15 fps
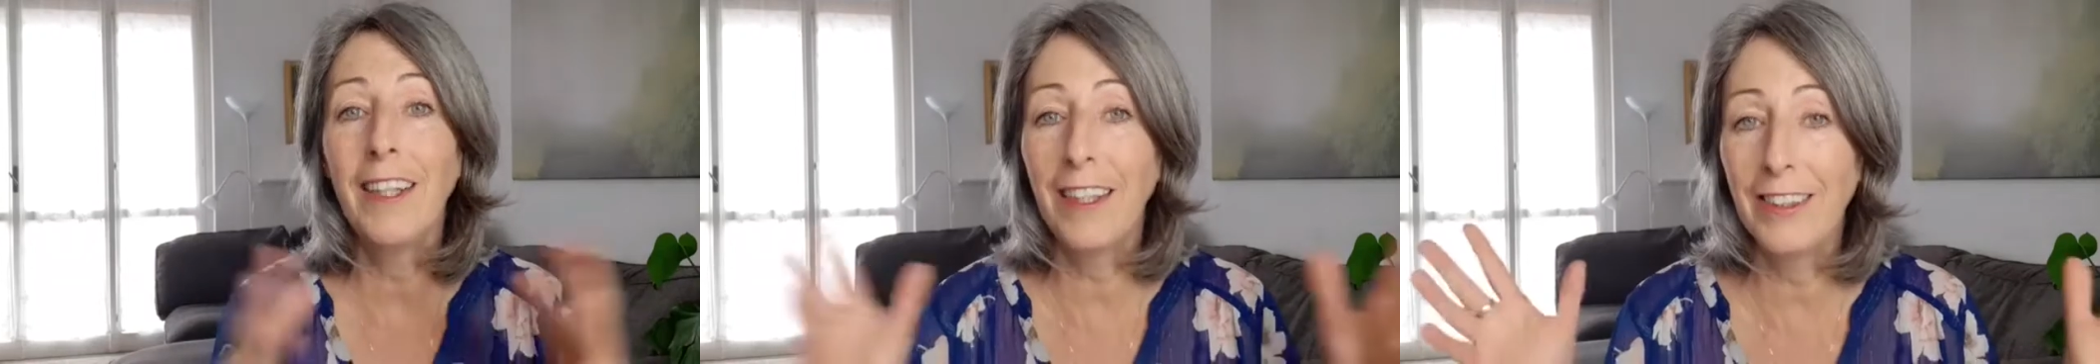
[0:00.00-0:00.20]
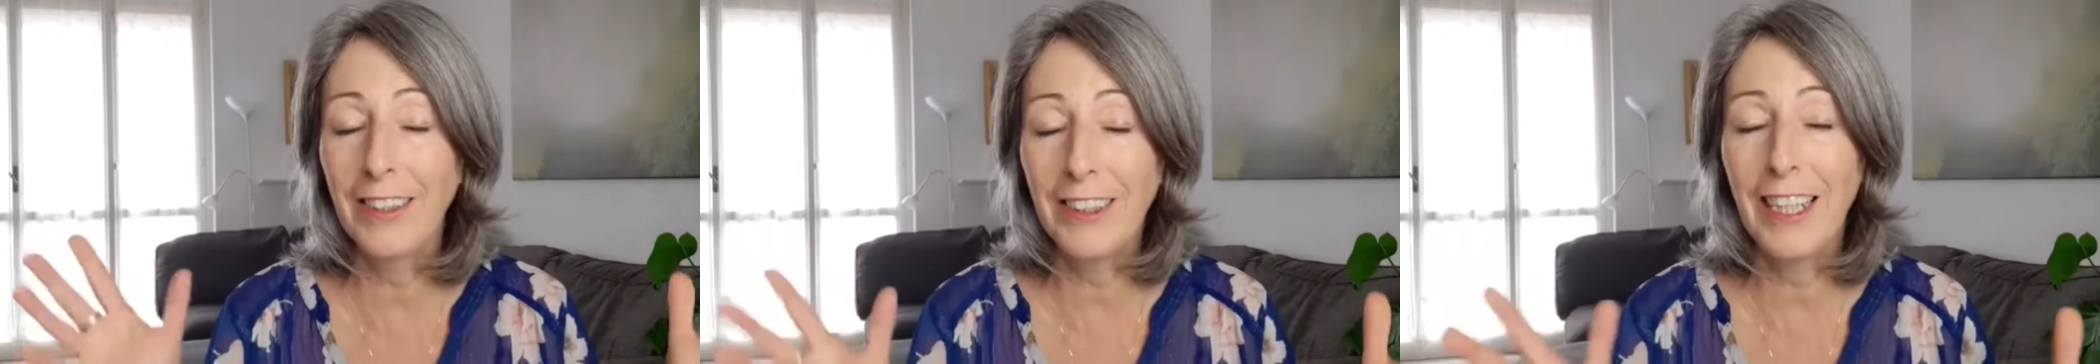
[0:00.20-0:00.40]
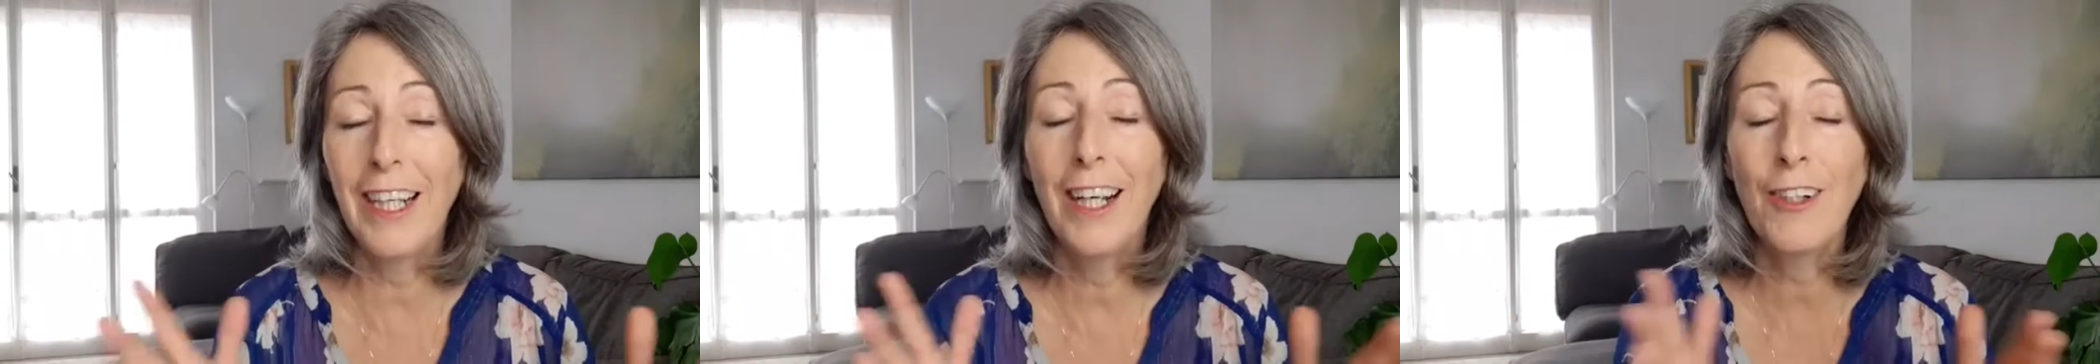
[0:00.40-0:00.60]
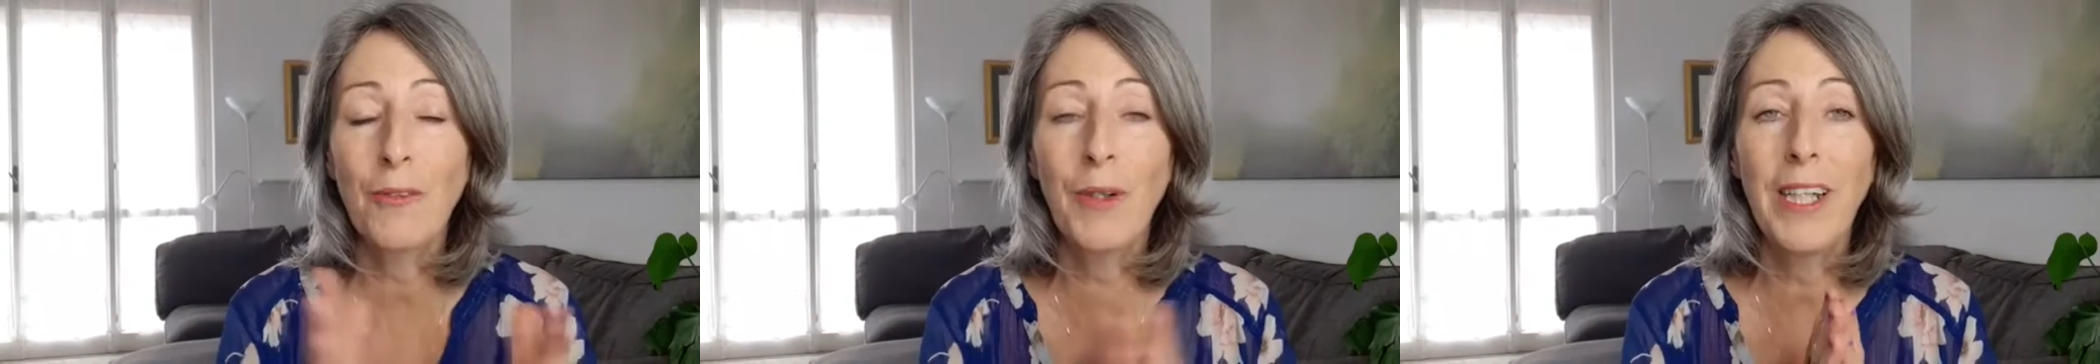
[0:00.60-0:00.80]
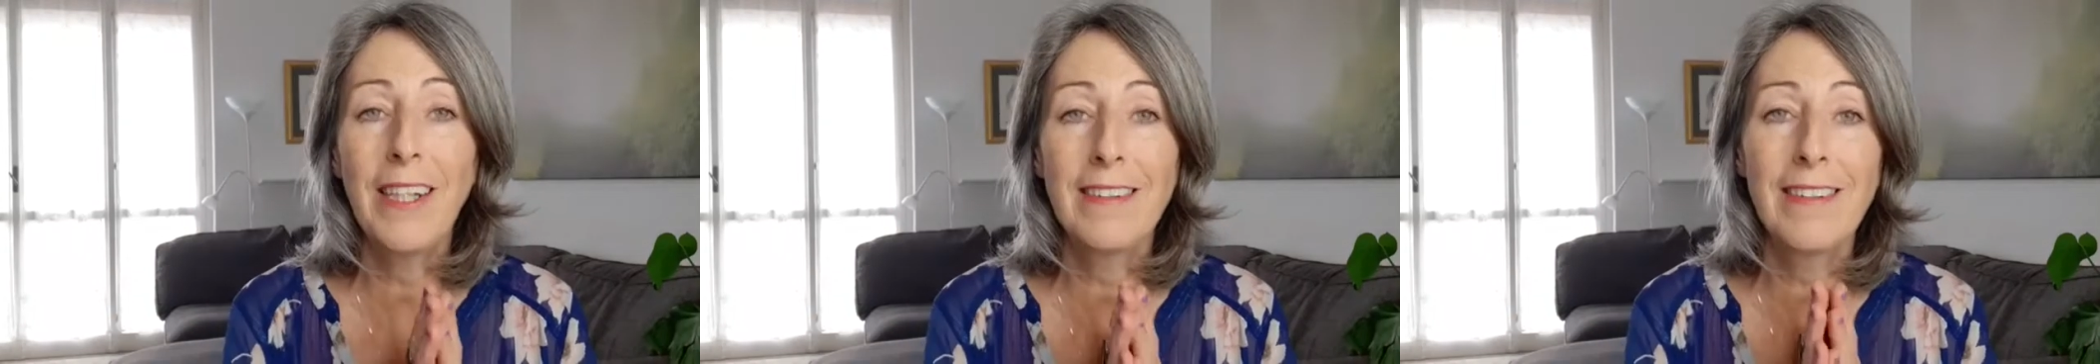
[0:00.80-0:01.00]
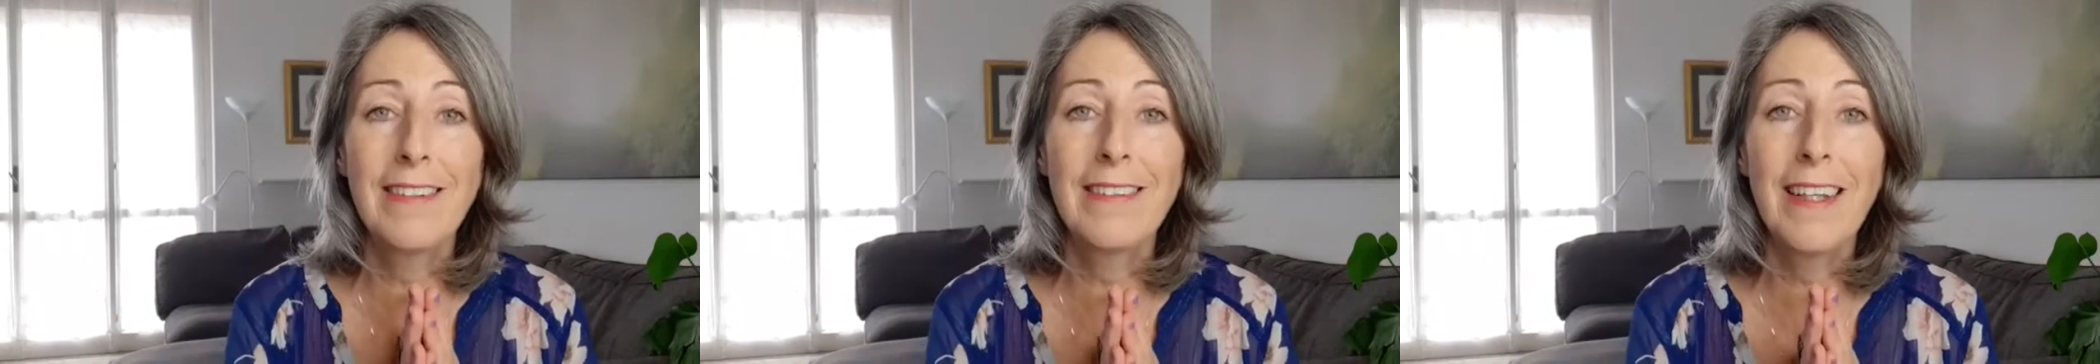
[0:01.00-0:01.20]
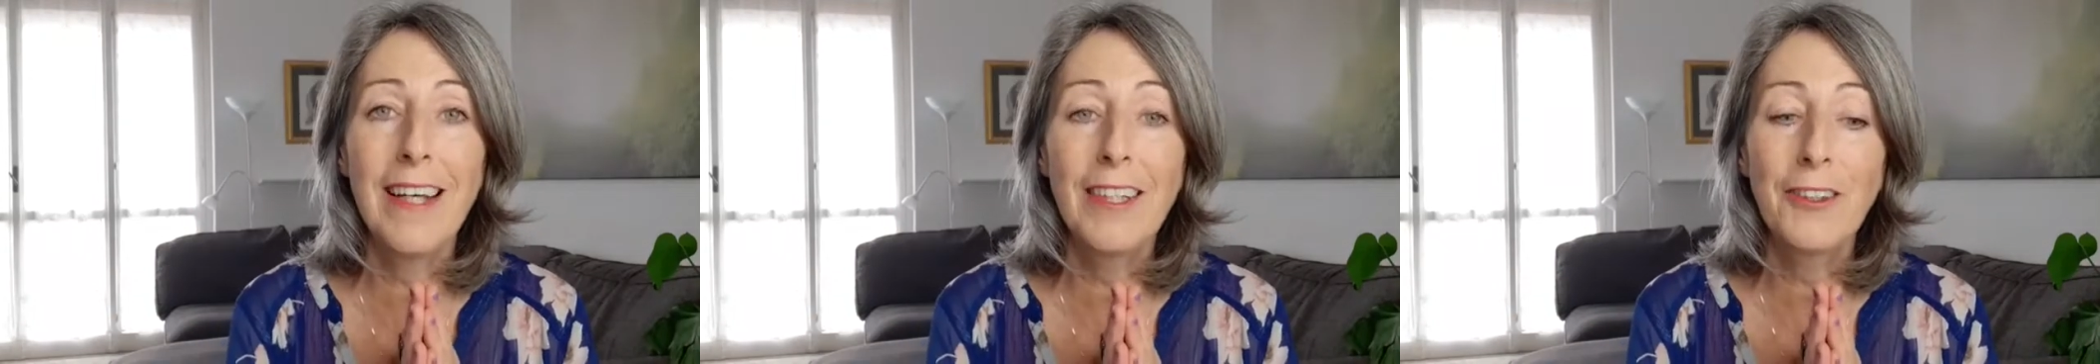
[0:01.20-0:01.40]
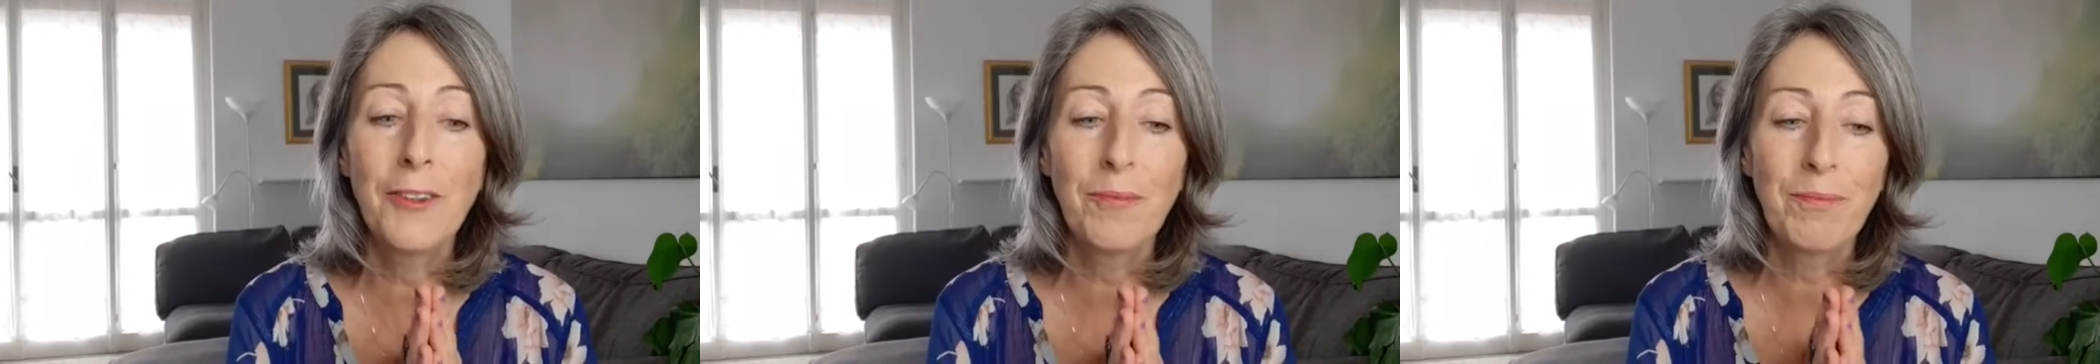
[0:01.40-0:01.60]
I learned it the hard way, as I
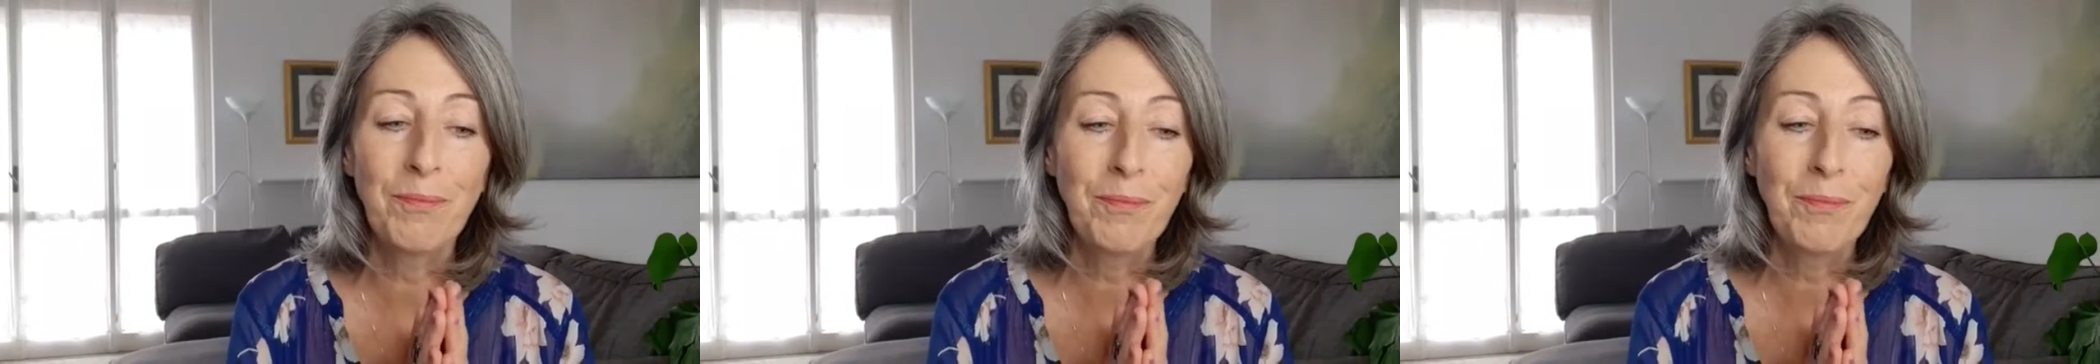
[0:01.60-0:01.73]
said,